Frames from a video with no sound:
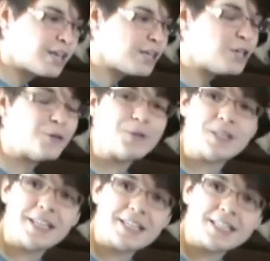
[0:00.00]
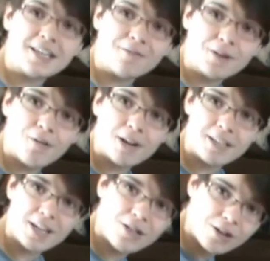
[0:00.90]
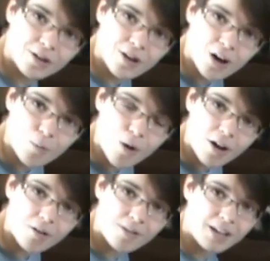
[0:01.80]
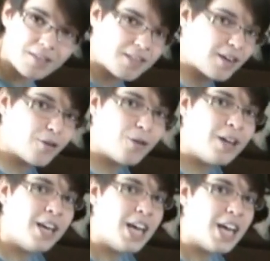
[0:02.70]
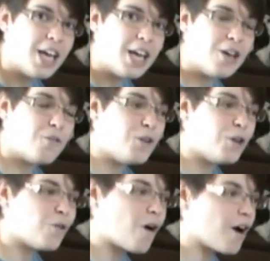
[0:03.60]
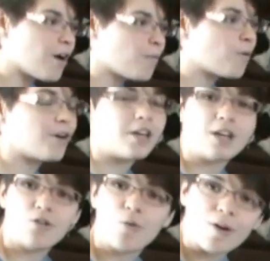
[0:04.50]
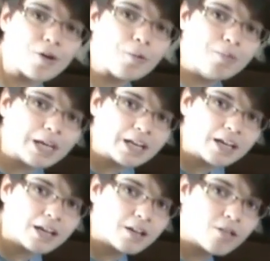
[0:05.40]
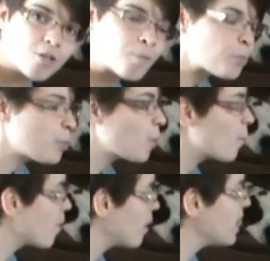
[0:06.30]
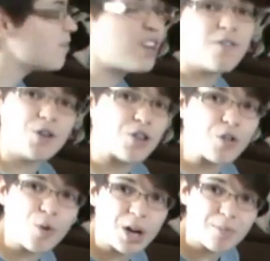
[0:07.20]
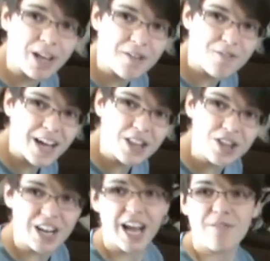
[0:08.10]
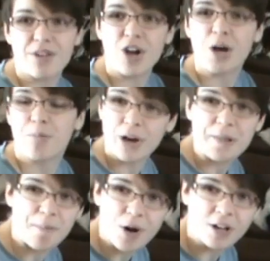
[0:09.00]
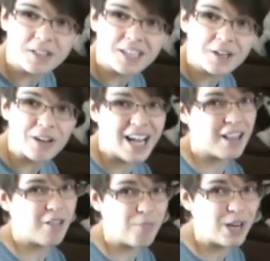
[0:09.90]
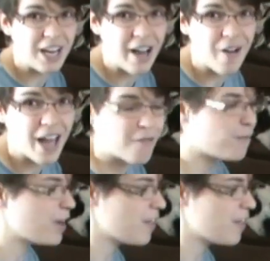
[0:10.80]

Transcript: Use this if you are teaching your dog water rescue, if you are working toward obedience, or even if you just want to play fetch and have the dog bring the ball to you and not spit it out halfway